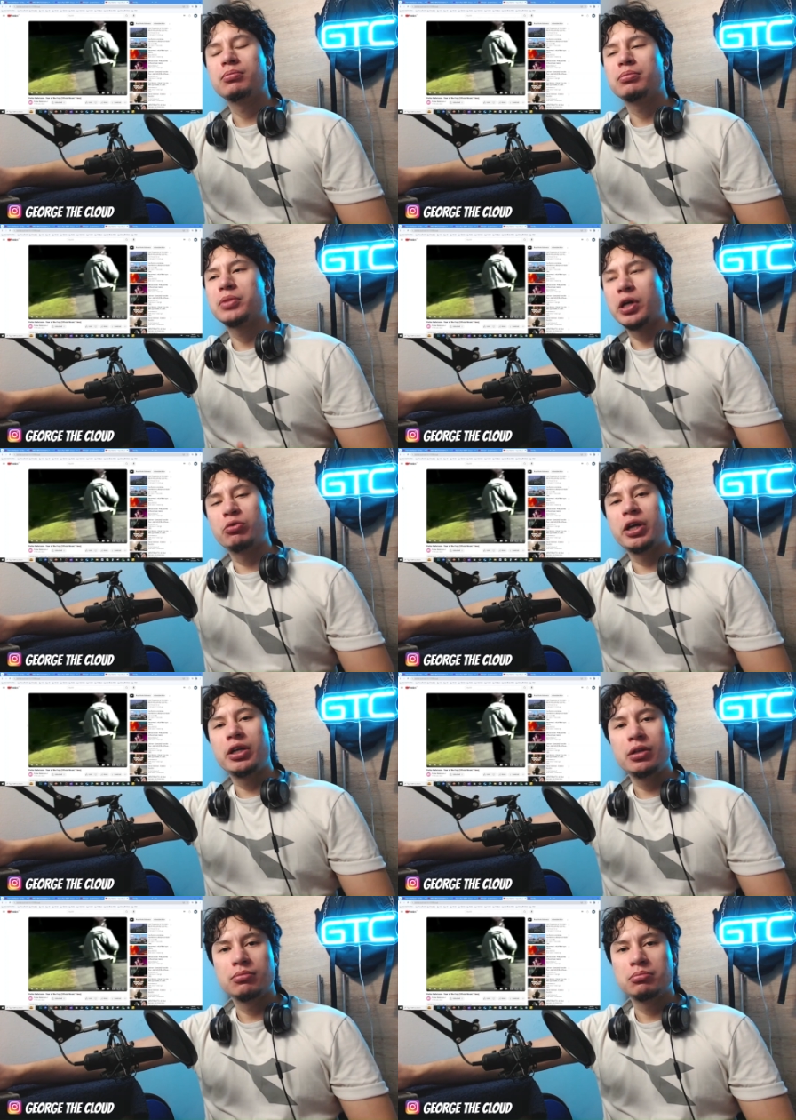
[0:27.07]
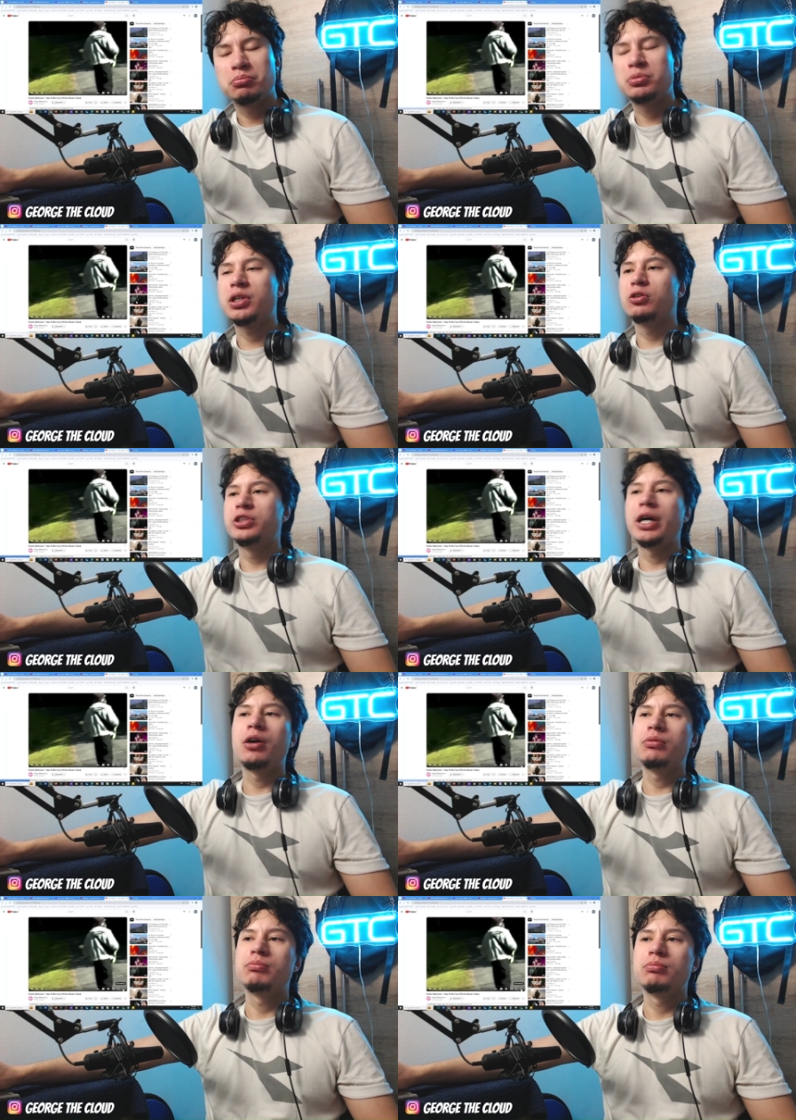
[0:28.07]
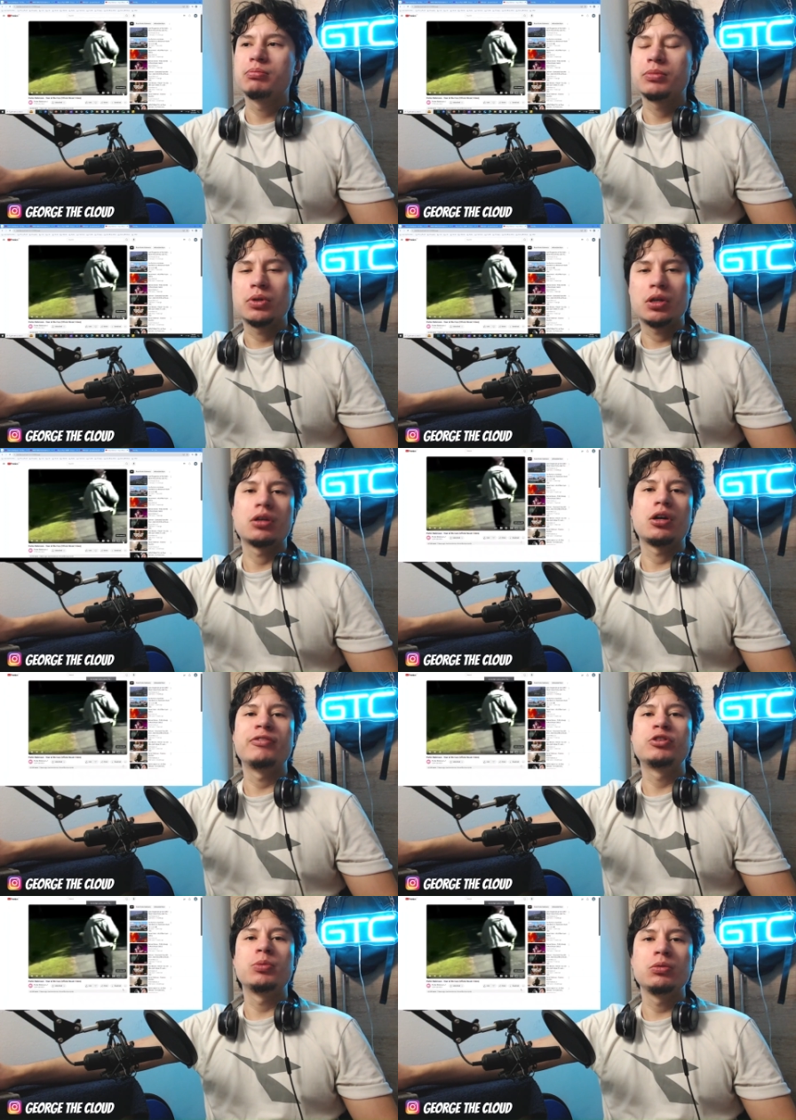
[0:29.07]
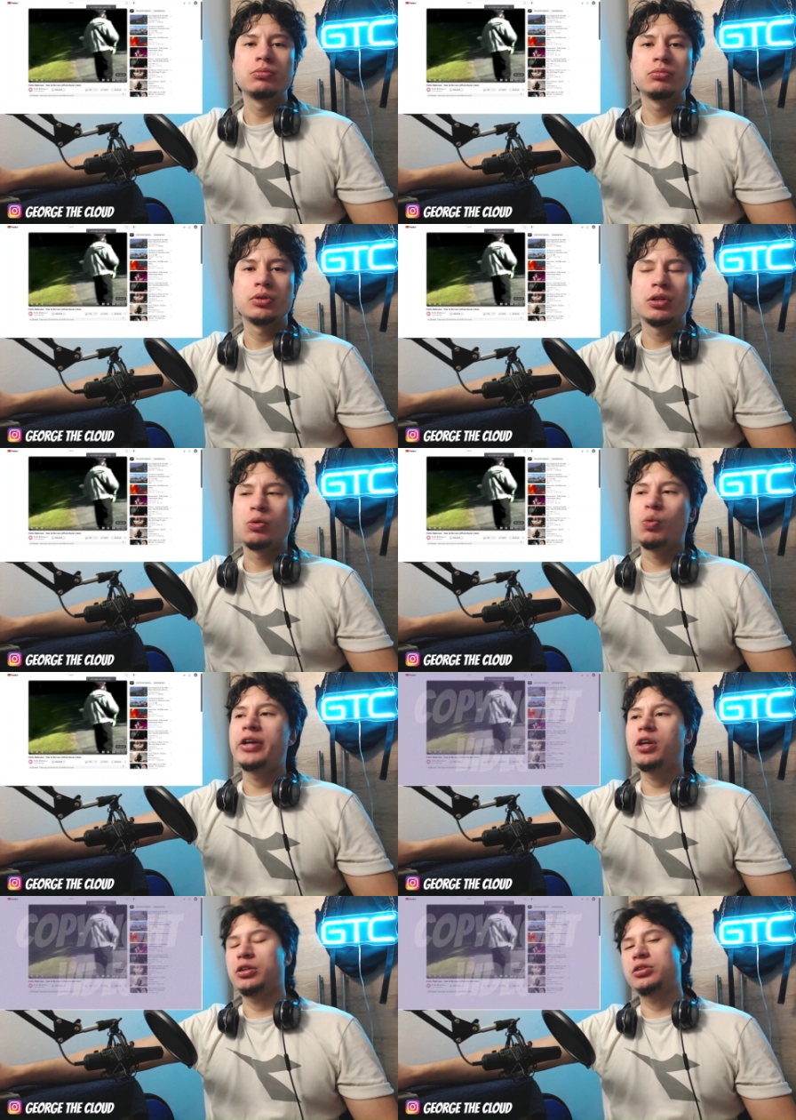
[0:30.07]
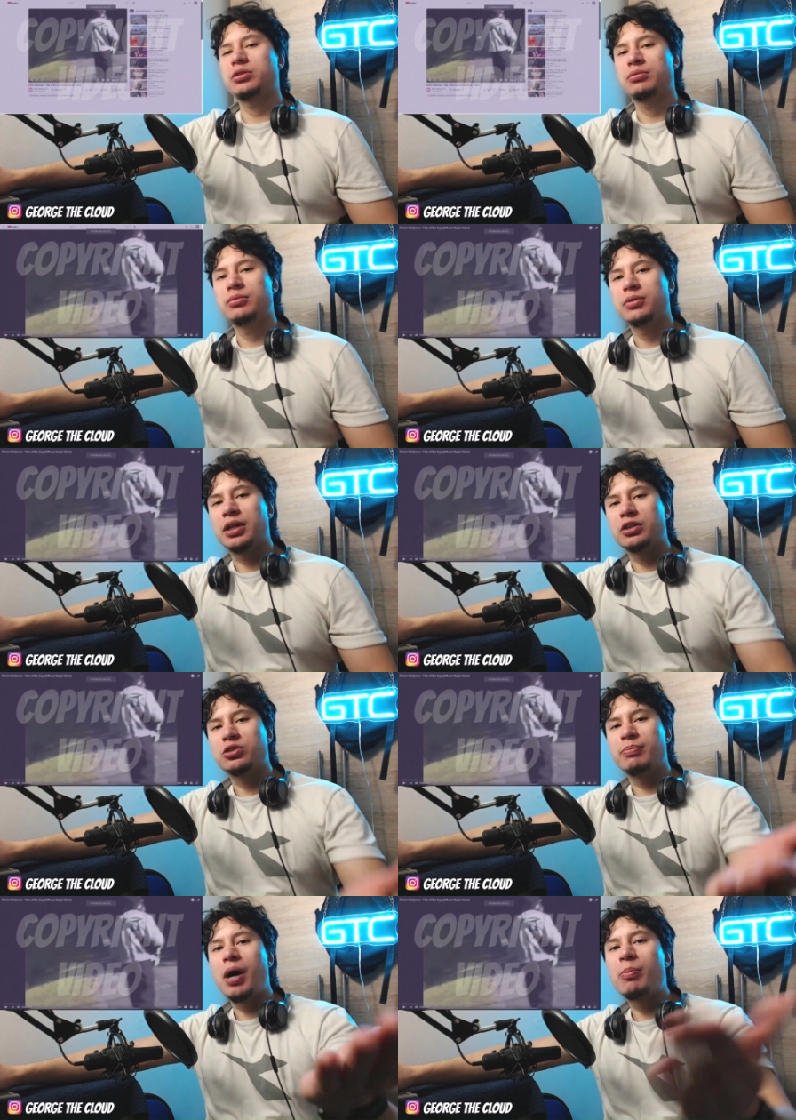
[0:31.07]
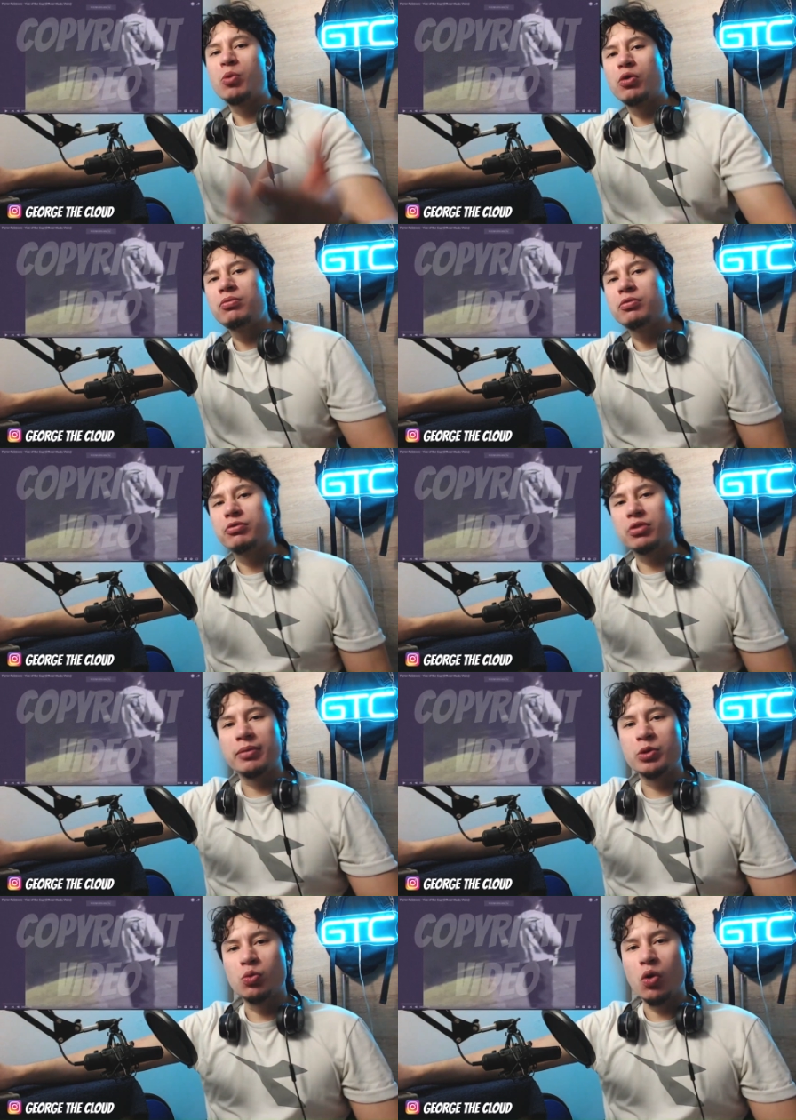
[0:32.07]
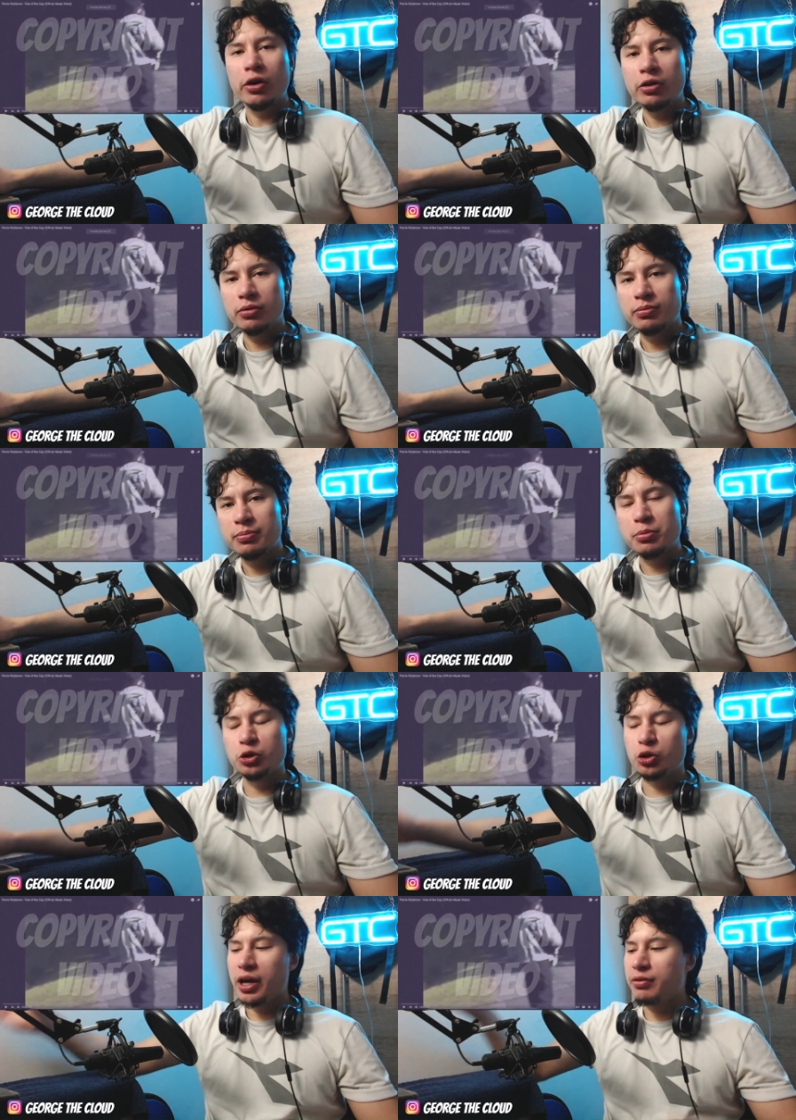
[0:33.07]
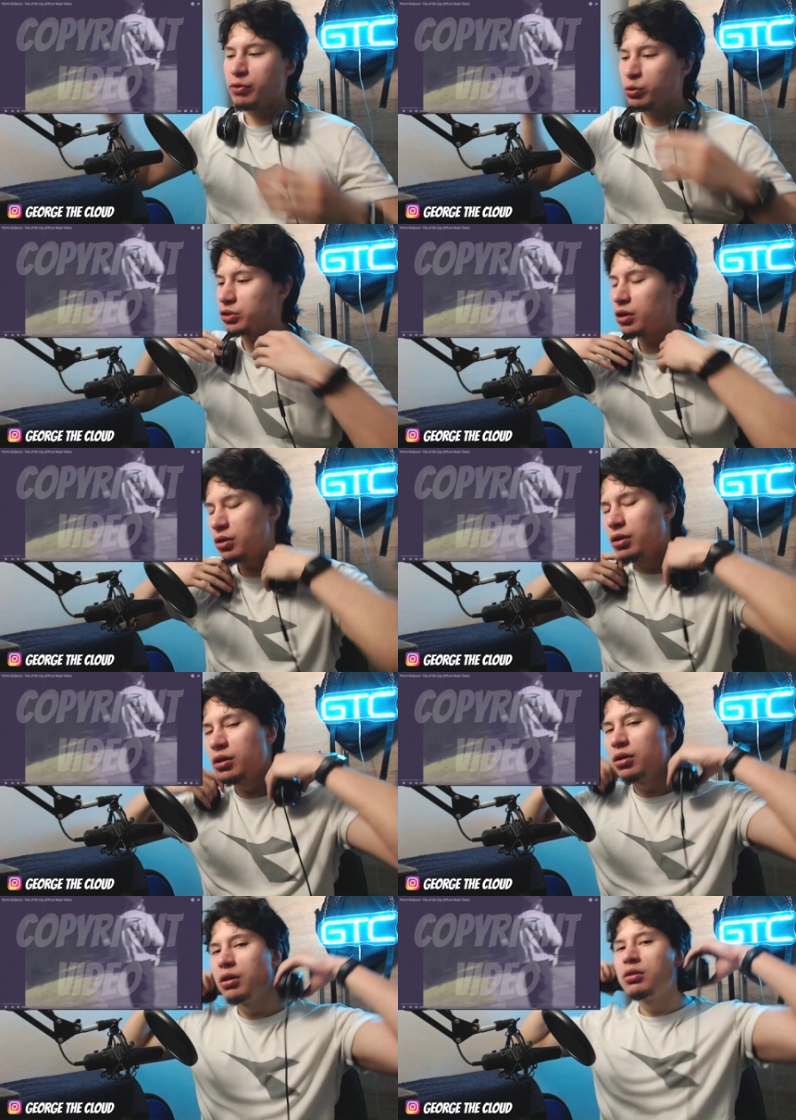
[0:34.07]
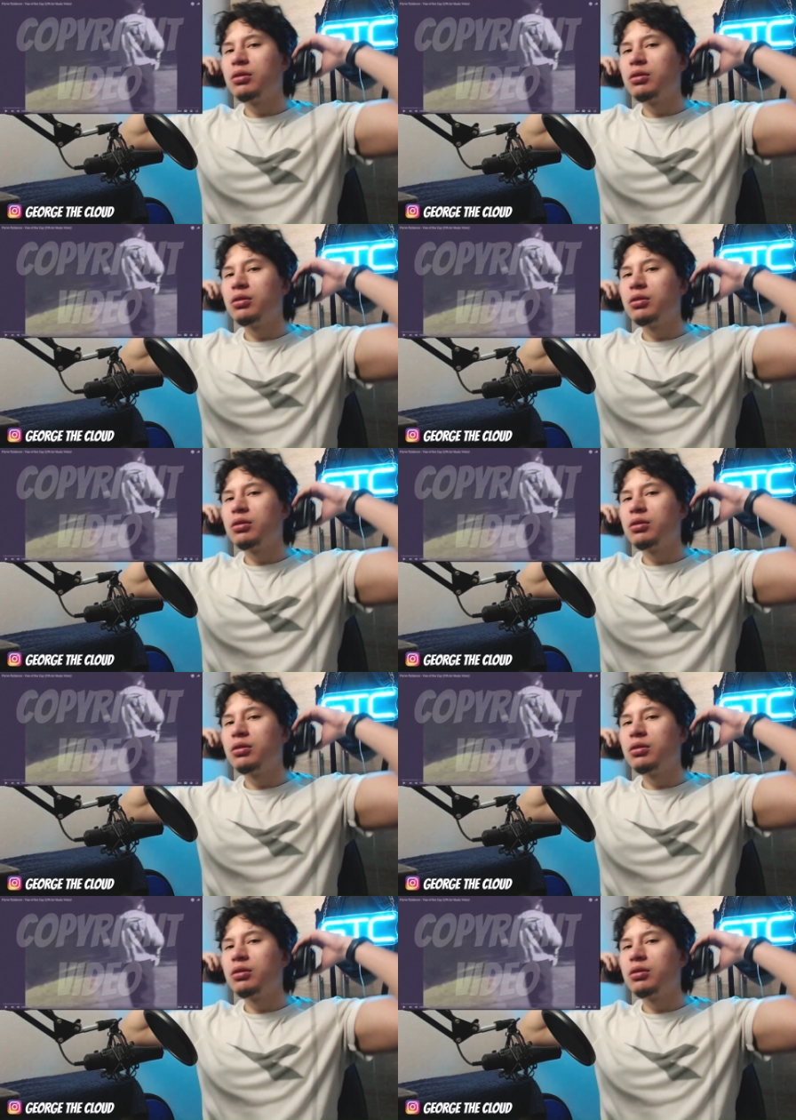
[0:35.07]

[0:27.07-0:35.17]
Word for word: Get ready, settle down, get comfortable. Why not? Get some popcorn, fill up your water, Put your headphones on, on, on,